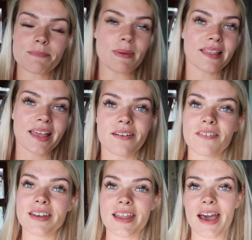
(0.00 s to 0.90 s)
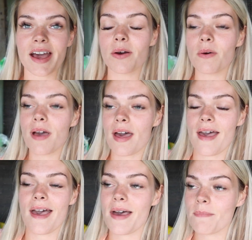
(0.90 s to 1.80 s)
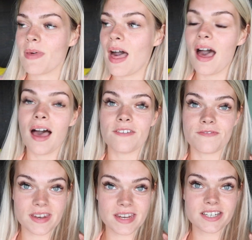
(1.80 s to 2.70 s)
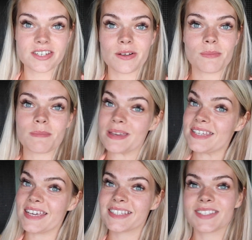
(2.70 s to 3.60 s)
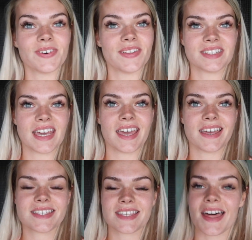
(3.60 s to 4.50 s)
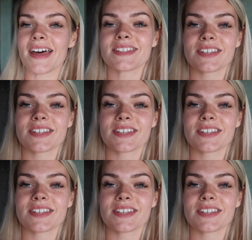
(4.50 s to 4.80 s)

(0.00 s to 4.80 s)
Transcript: a bit later on now. I've finished all my meetings for the day, so that's